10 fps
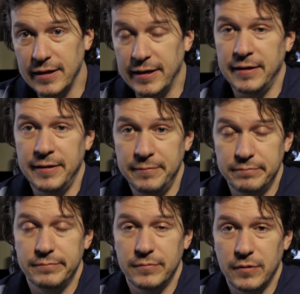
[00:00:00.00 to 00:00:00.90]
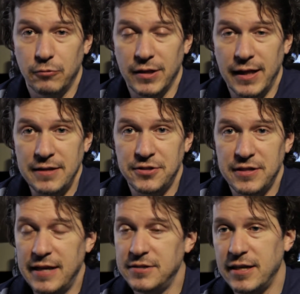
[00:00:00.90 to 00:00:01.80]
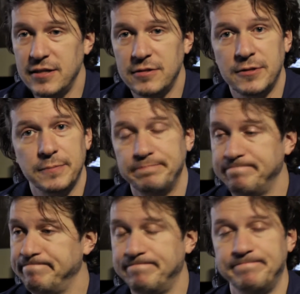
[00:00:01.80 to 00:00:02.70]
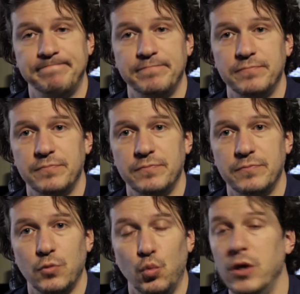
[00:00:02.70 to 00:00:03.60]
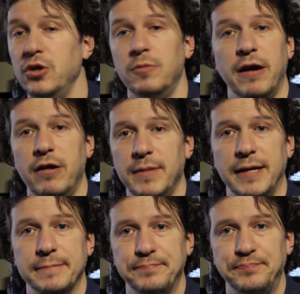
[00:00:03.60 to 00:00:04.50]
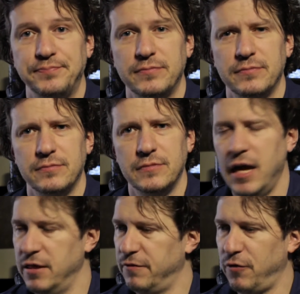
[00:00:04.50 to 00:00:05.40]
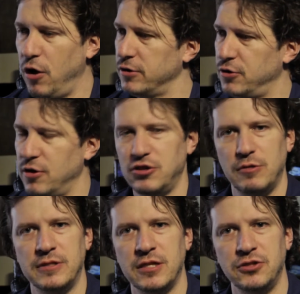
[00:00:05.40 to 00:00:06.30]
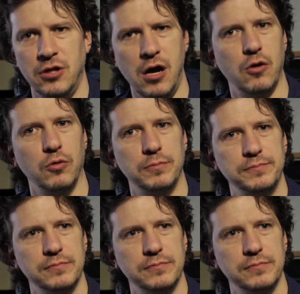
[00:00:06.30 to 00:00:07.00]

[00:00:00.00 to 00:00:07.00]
He relents and says, will you marry me? And the frog turns to him and says, no.